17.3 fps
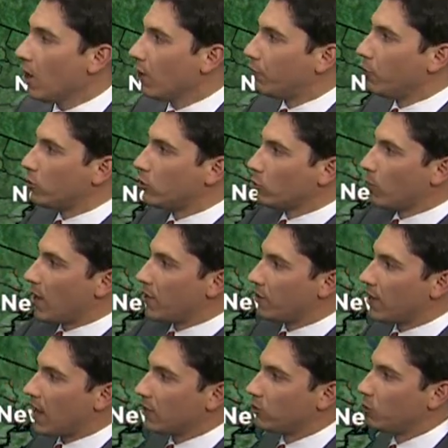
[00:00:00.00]
Future
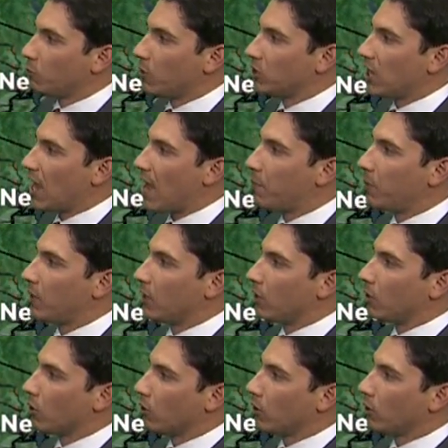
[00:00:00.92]
weather, not too much
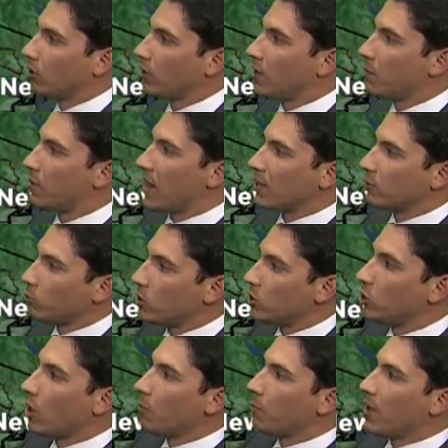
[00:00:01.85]
happening currently, but as we
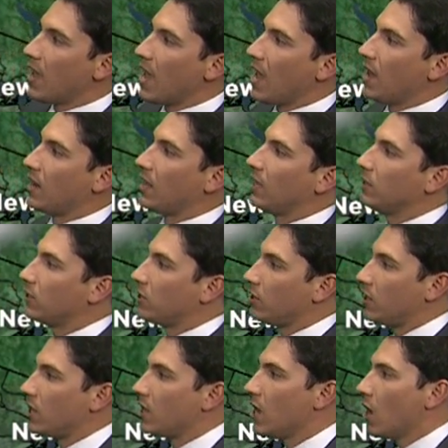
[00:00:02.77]
jump ahead into
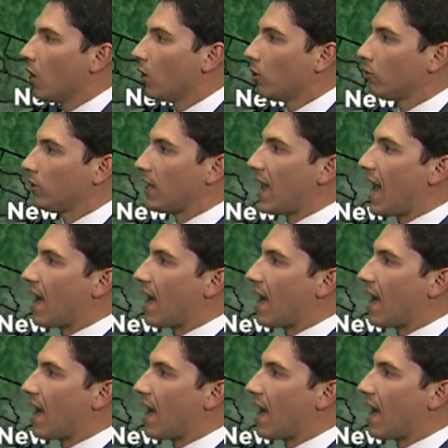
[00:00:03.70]
the early